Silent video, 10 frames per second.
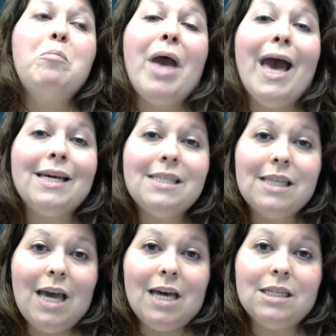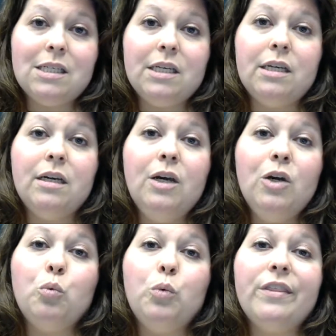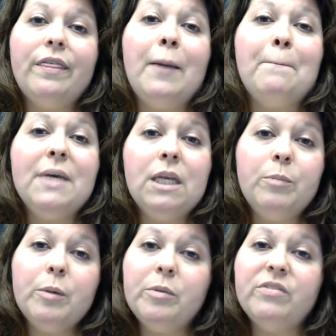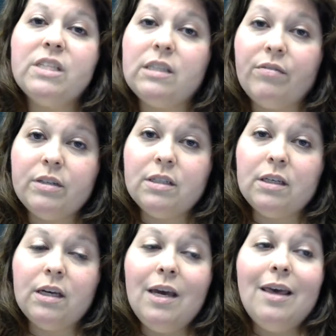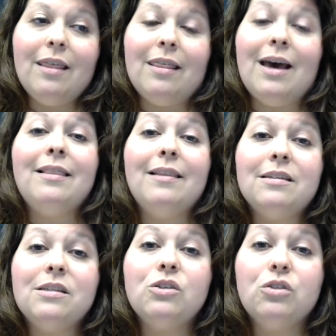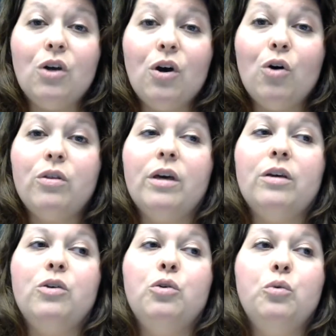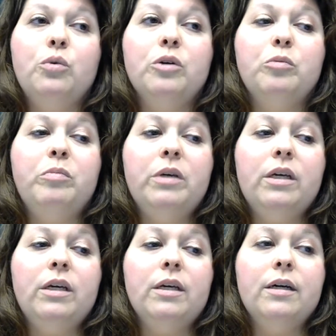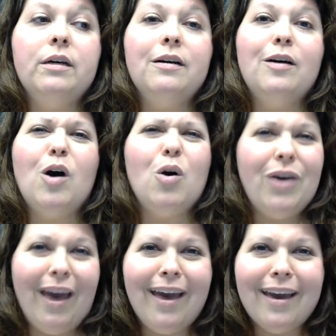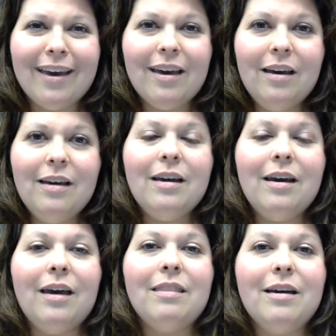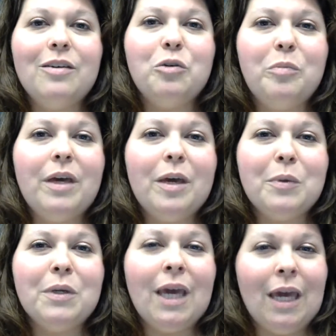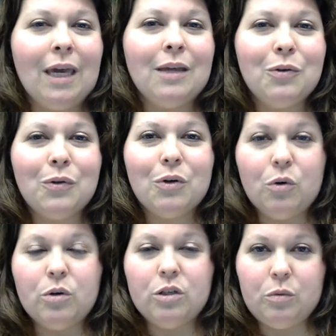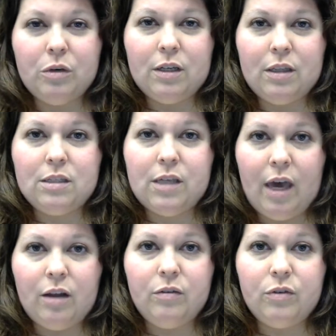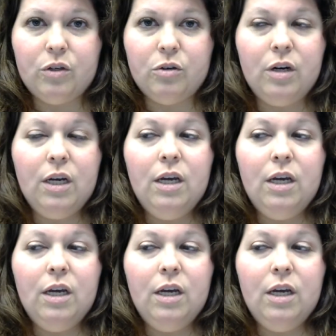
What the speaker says: pass the HESI with a minimum of a 70, that lets us know that you will be okay, and that you'll be able to handle the coursework that's ahead of you.